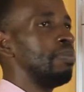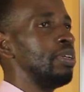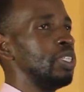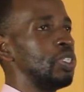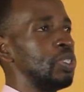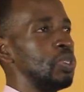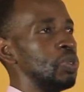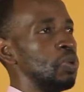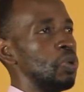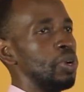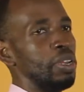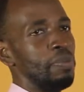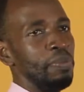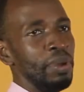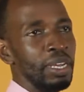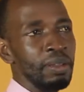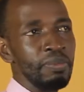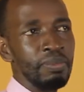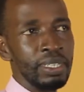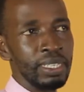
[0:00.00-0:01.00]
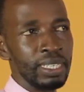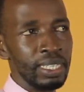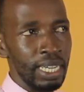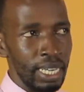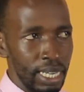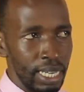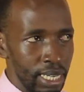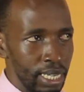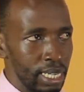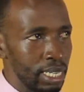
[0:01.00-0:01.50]
beat you when you make a
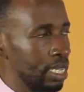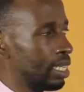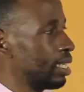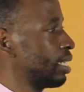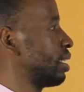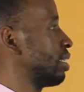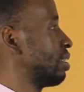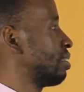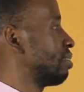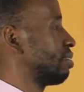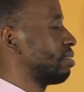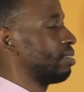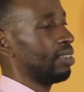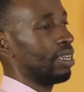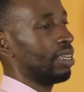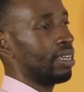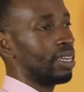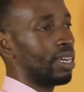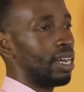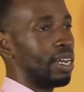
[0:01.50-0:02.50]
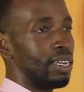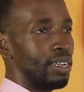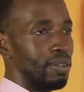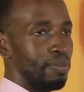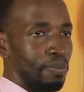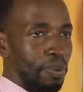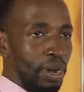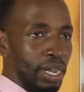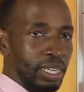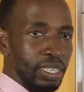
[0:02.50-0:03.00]
mistake. They can
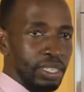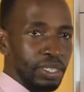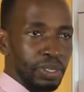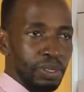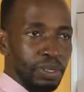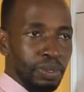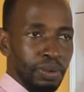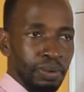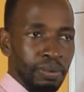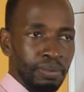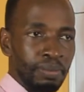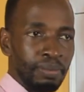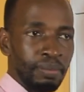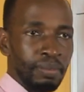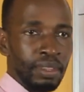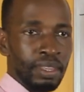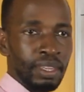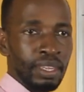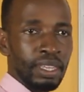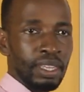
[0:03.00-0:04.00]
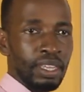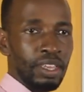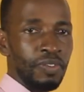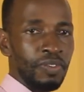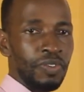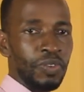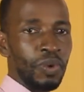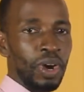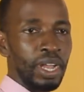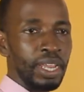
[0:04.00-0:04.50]
punish you.
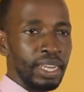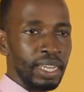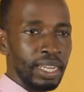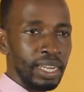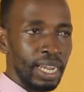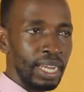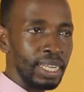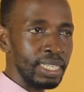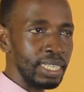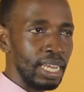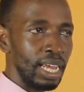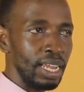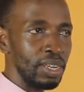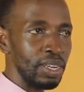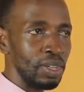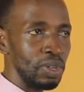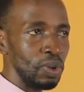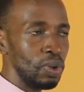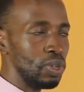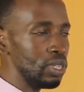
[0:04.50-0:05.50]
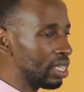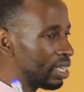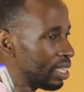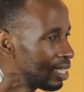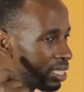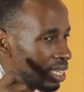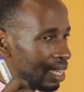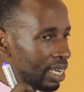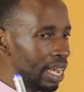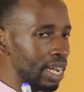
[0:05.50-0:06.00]
If you are in class and you don't
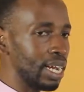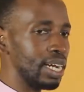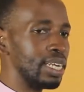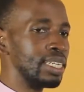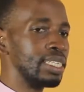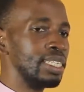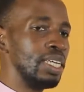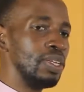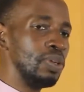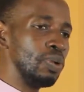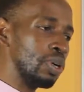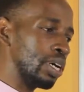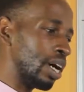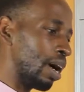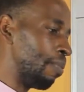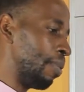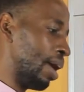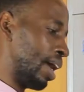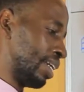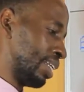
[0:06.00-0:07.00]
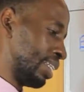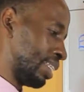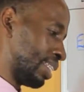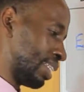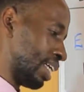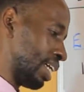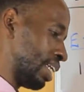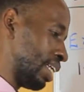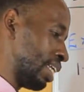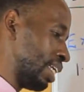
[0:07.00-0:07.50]
listen, I can say, you come and
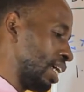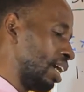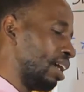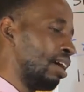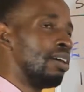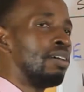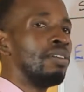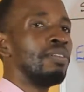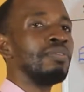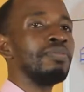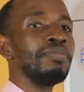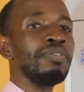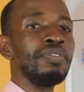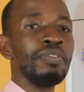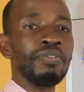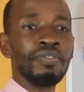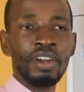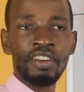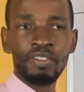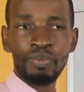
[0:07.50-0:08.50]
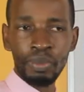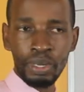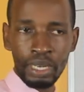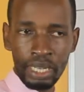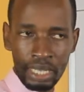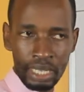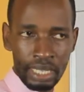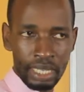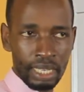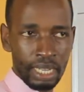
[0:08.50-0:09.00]
stand here for 5
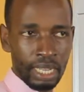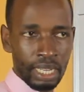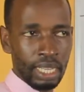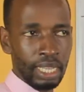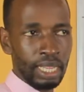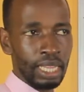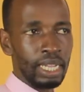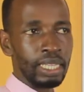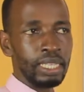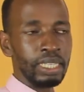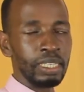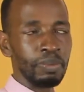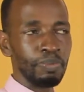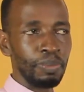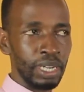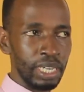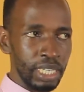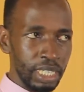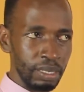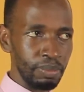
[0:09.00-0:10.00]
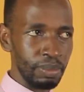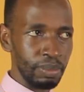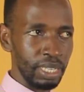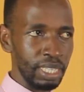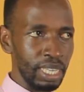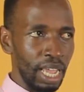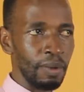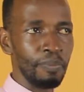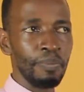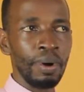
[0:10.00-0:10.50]
minutes. That is
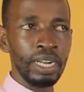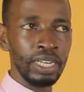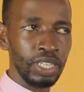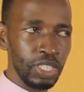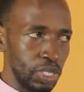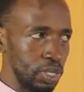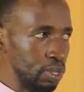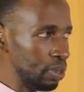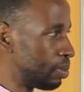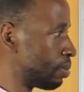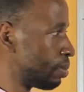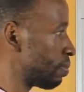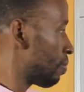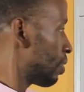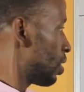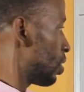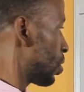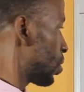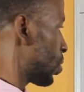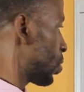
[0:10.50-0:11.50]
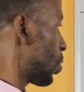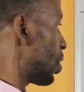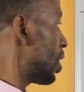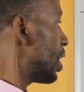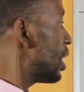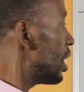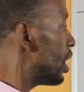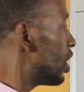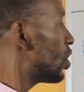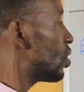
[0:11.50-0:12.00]
punishment. I punish you. So
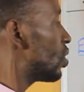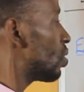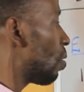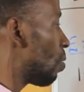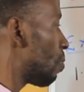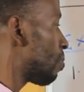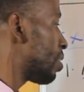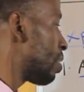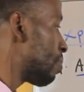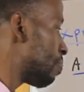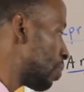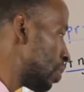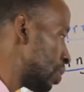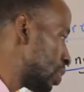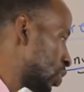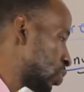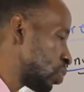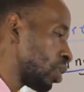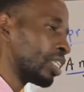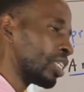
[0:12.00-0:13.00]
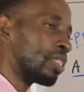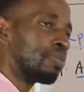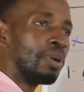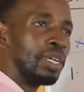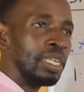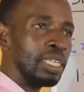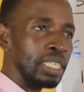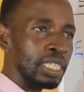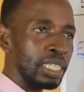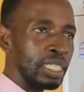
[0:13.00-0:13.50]
each of the boys was
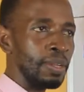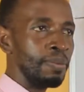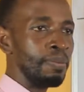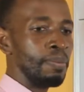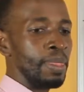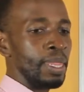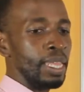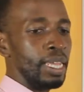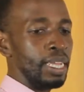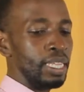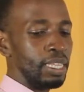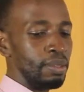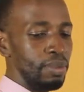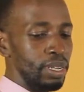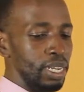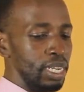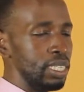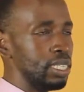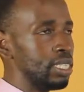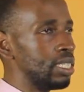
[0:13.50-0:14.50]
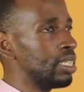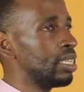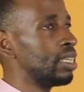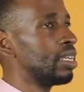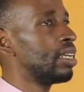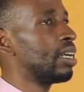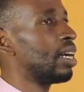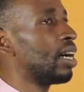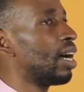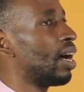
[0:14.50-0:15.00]
punished. It means
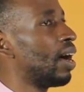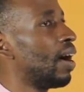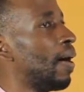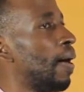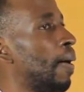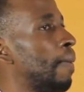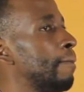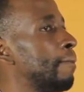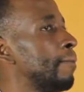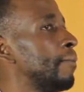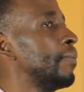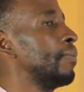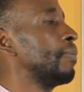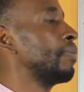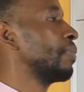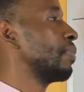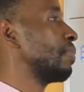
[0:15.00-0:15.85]
there